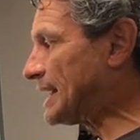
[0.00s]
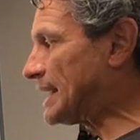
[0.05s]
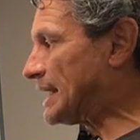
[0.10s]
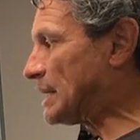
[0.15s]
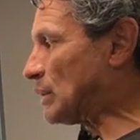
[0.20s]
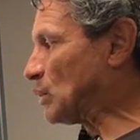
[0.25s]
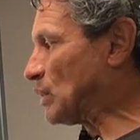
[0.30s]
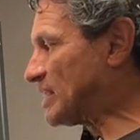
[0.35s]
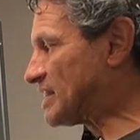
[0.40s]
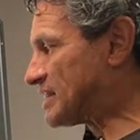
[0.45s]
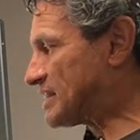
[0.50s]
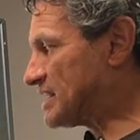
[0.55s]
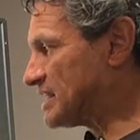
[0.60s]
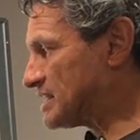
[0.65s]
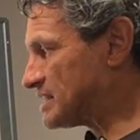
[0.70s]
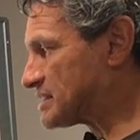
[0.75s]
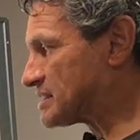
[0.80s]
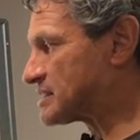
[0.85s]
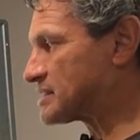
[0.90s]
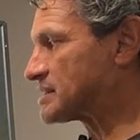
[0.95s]
With
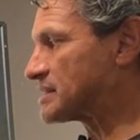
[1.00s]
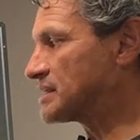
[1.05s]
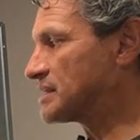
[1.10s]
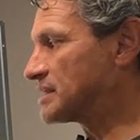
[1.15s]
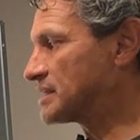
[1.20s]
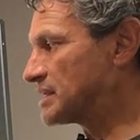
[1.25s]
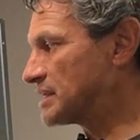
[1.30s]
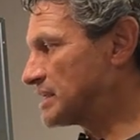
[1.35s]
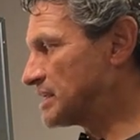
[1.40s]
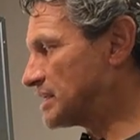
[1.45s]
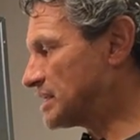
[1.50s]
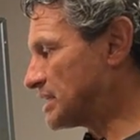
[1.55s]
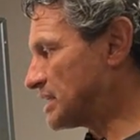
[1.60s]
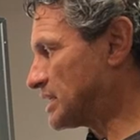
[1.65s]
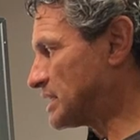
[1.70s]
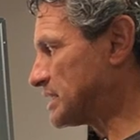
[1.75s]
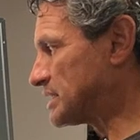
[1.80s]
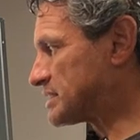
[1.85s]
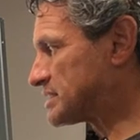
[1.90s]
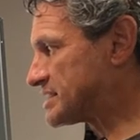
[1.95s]
this
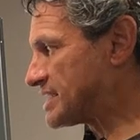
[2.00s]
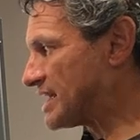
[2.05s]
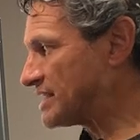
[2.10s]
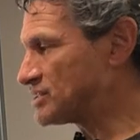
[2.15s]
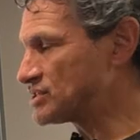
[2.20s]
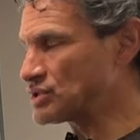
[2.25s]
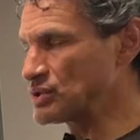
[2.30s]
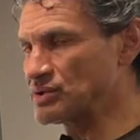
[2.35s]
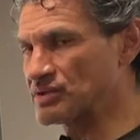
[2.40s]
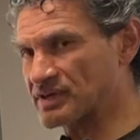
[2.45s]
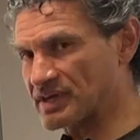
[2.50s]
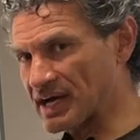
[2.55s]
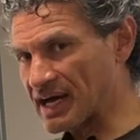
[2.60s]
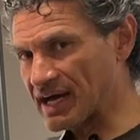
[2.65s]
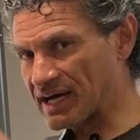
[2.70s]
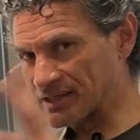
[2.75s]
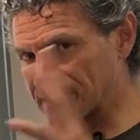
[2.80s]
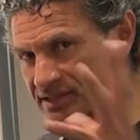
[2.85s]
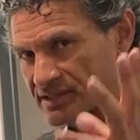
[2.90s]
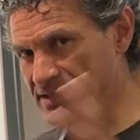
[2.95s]
10-tooth
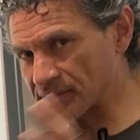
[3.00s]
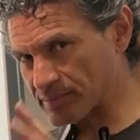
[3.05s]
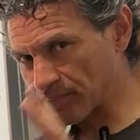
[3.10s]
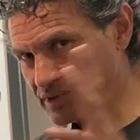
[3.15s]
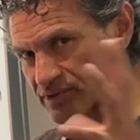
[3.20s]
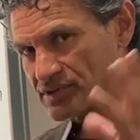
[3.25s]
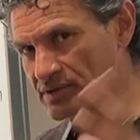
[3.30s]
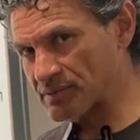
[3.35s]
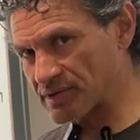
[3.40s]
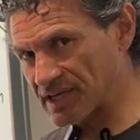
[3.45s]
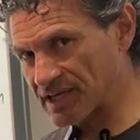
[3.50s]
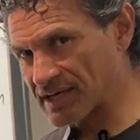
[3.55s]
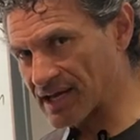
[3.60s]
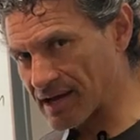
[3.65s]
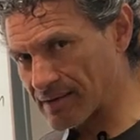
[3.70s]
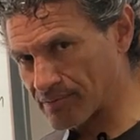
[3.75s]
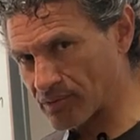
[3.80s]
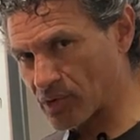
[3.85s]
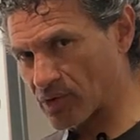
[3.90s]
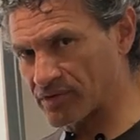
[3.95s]
cog, there's supposed to be a
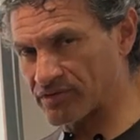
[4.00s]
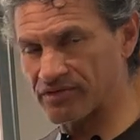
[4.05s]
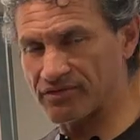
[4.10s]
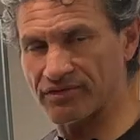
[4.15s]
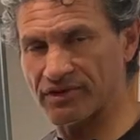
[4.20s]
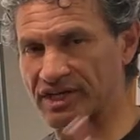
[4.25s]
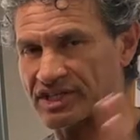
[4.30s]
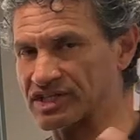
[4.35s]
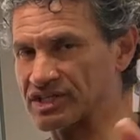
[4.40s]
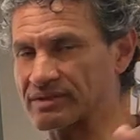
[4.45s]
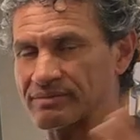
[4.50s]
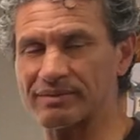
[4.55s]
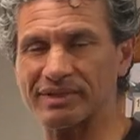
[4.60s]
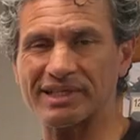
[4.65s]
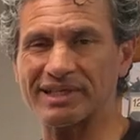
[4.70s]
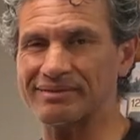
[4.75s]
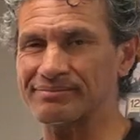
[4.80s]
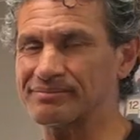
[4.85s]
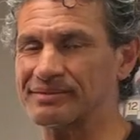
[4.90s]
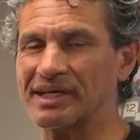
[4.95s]
lot more friction, but
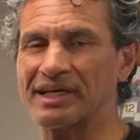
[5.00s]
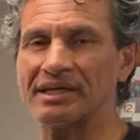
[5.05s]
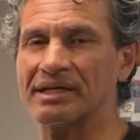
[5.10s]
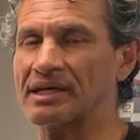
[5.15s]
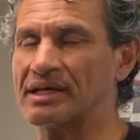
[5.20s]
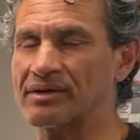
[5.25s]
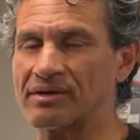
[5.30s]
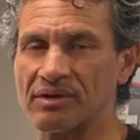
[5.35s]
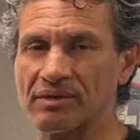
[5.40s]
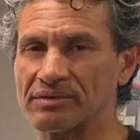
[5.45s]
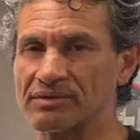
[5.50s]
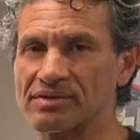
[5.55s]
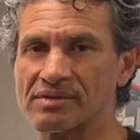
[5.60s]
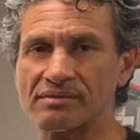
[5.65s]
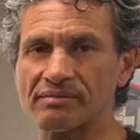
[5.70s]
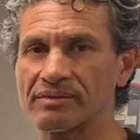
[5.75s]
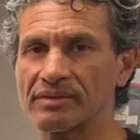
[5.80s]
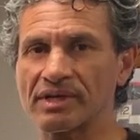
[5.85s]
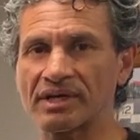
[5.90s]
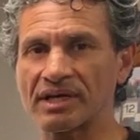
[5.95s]
I don't know, it's a
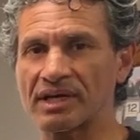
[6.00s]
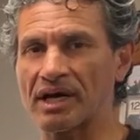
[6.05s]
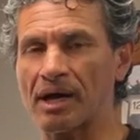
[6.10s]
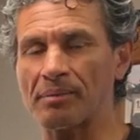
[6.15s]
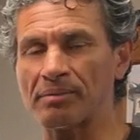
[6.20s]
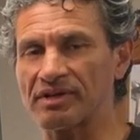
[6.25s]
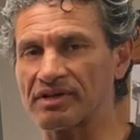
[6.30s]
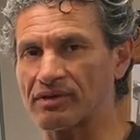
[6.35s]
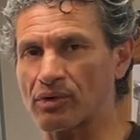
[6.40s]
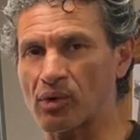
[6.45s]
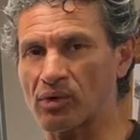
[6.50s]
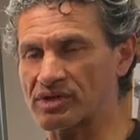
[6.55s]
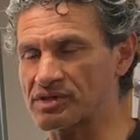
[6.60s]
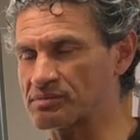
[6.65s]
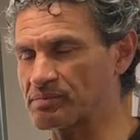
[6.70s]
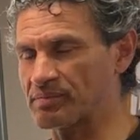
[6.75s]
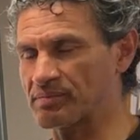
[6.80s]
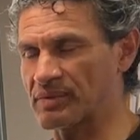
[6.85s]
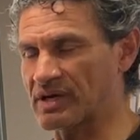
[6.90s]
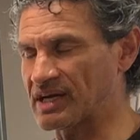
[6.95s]
couple of
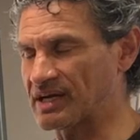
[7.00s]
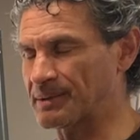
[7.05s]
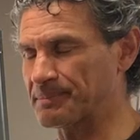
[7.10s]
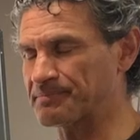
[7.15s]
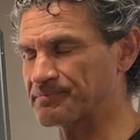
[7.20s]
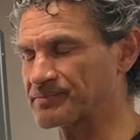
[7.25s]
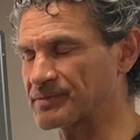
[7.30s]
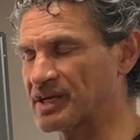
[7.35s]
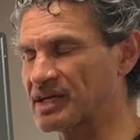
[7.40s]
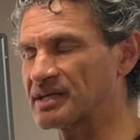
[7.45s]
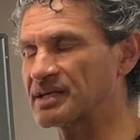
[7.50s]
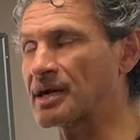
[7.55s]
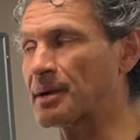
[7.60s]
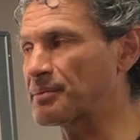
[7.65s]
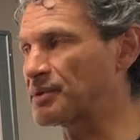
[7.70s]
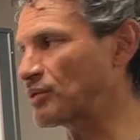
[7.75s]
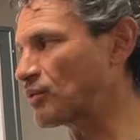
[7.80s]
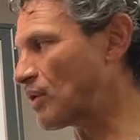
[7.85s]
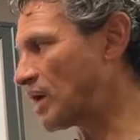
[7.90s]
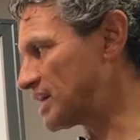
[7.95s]

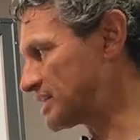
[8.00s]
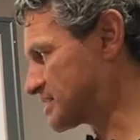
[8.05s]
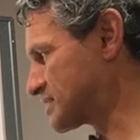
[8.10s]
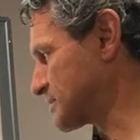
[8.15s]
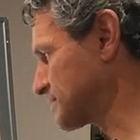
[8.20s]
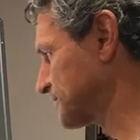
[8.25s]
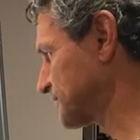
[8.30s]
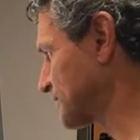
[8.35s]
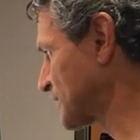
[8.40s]
couple of watts.